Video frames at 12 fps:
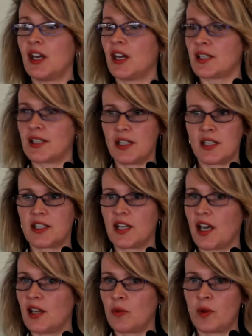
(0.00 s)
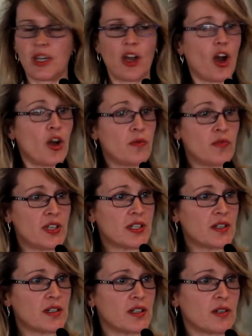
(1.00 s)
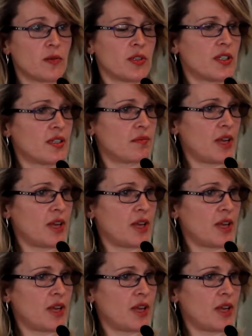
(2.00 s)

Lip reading: a 6 to 8 week home visit that was